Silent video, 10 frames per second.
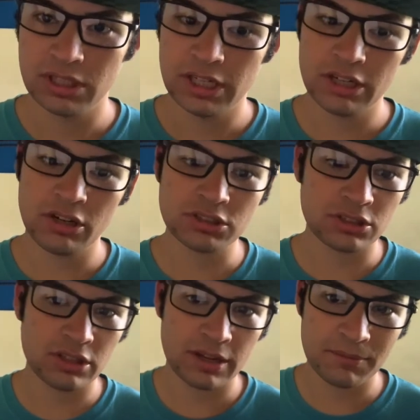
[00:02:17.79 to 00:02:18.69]
and also
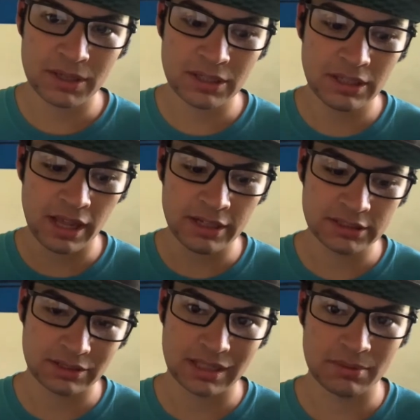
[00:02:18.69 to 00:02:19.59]
that I've been getting
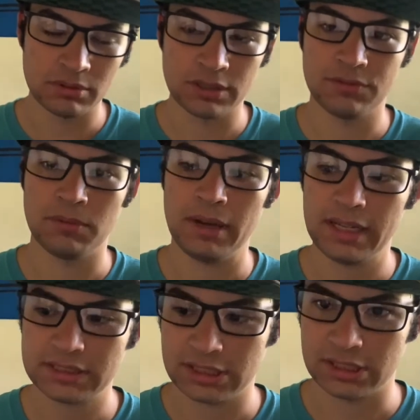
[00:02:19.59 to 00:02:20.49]
some copyright from
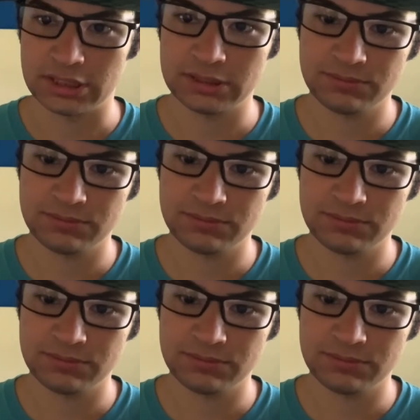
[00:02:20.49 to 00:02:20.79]
NASCAR.